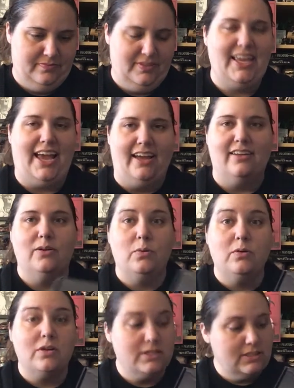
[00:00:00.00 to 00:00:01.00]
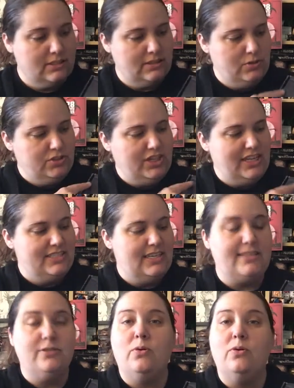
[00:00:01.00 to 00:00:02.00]
Yeah, well, because usually it
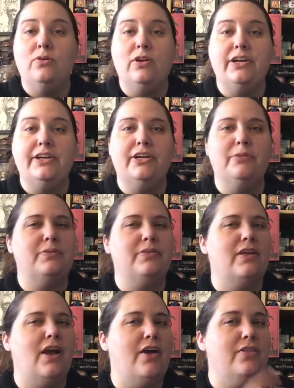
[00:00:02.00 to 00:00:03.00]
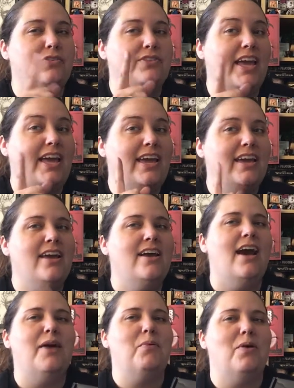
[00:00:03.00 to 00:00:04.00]
says horror on here, but the other day
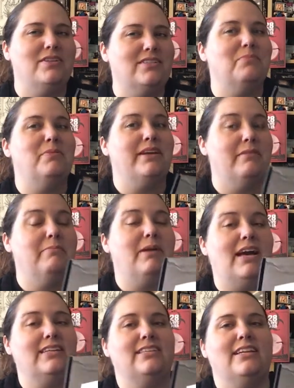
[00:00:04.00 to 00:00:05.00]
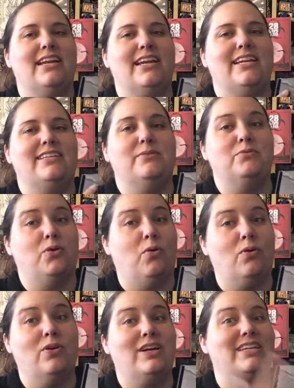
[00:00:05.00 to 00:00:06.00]
I watched somebody unbox it and it was
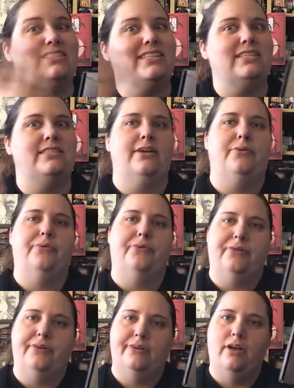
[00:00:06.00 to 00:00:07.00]
horror and it didn't say horror.